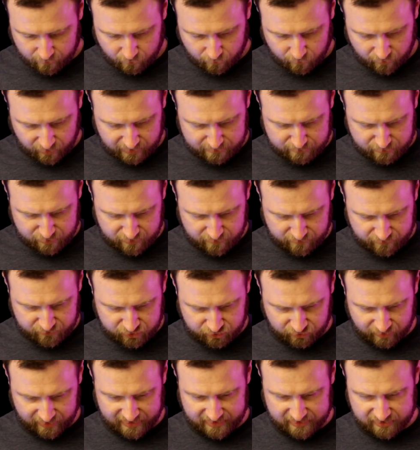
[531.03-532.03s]
We're gonna move
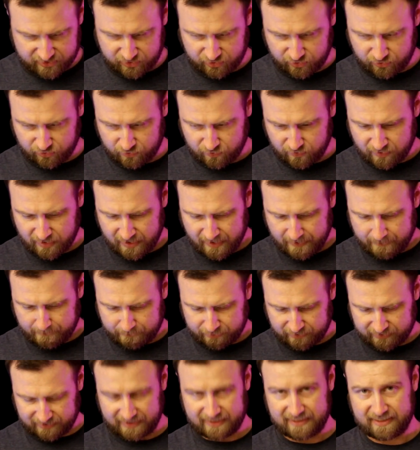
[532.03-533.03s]
straight into
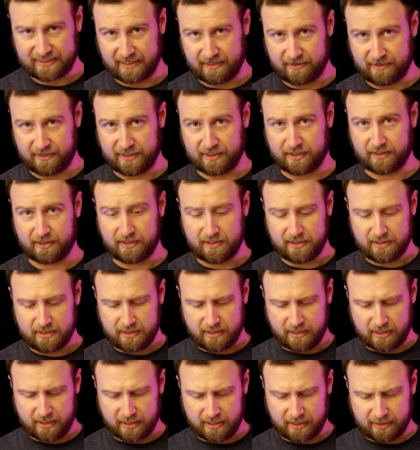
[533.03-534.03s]
plate carrier.
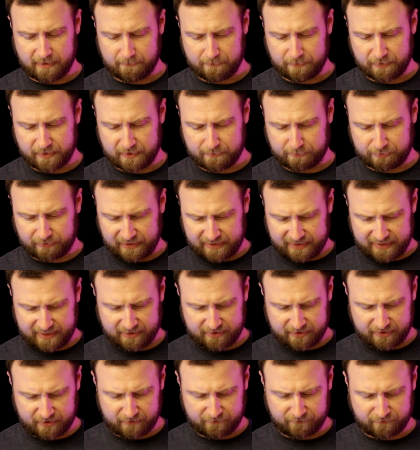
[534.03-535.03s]
The plate
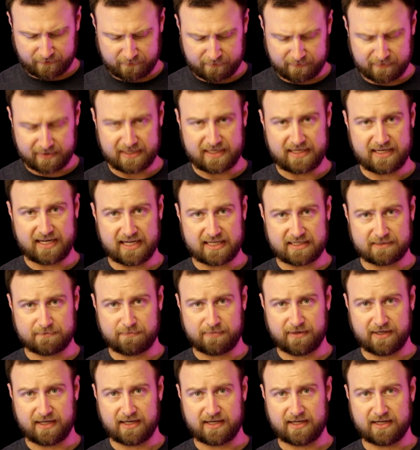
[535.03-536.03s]
carrier for me has
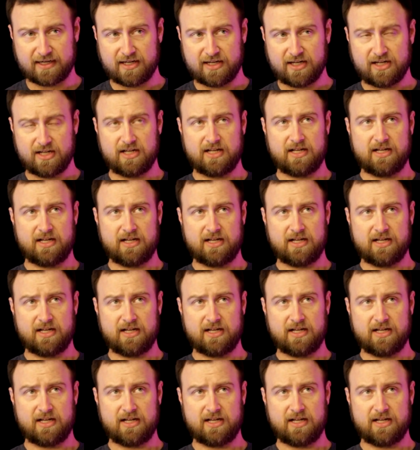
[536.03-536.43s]
been